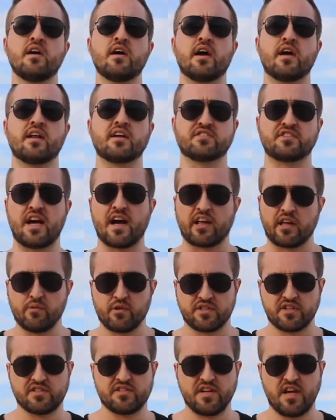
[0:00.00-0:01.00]
and exactly
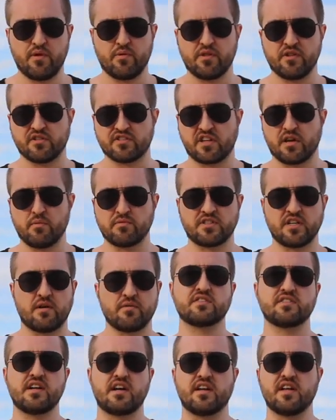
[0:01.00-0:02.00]
what to say when those comes up.
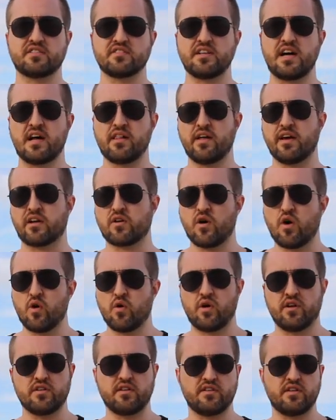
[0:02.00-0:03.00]
It's not, it's not like,
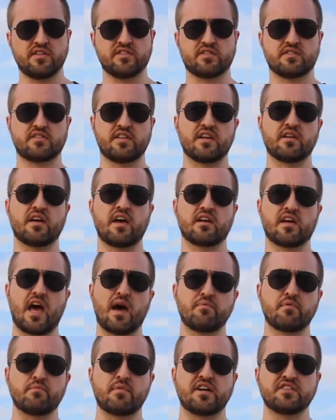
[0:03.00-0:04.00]
oh, this thing
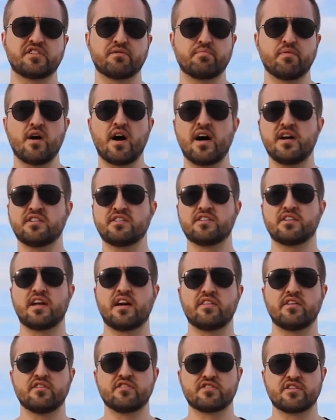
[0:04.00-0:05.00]
happened by surprise and
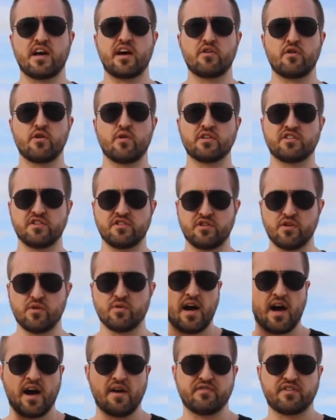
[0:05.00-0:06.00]
I, don't know what to do.
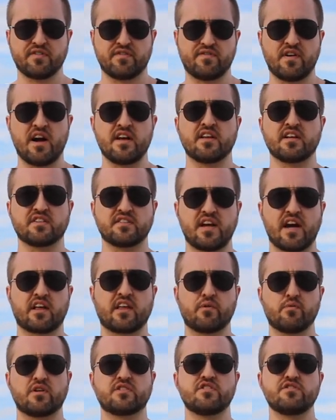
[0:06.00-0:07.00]
I've defined
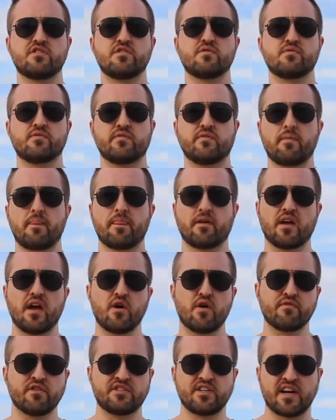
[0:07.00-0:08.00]
exactly what to do. Okay,
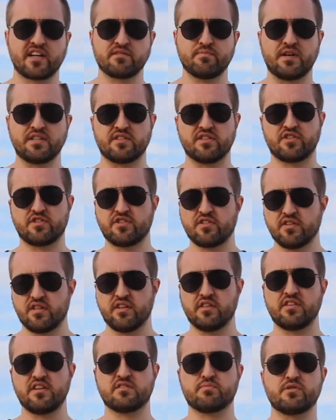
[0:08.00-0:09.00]
over text message in
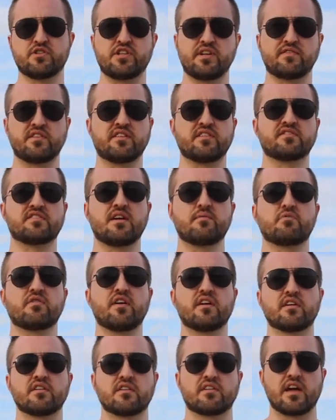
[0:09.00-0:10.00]
the leads machine, I've done the same
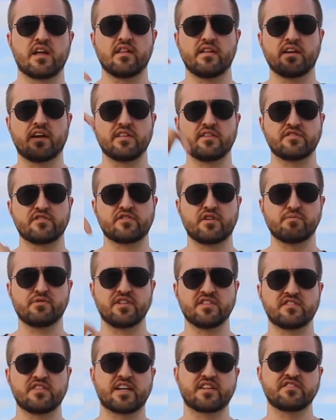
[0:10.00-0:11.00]
thing. Okay, link in the
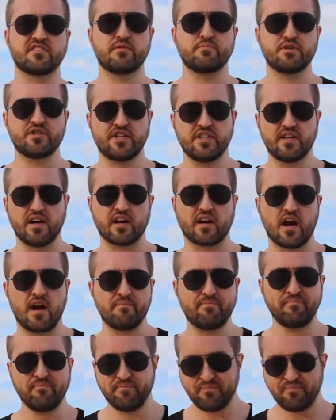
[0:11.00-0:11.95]
description, sexleadmachine.com.